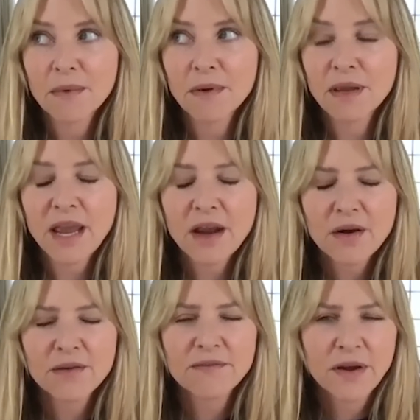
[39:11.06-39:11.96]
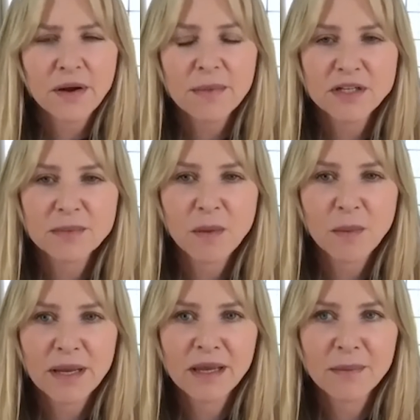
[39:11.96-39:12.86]
cared very much about
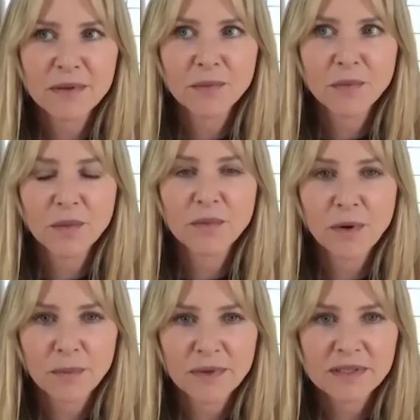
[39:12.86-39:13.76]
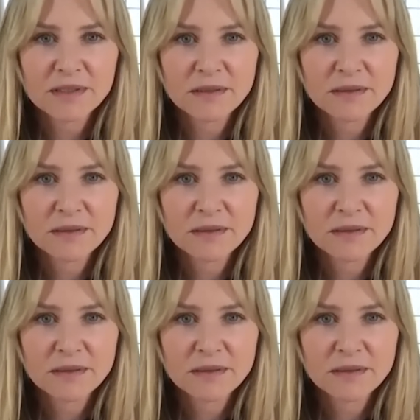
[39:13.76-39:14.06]
waking up in the morning with purpose.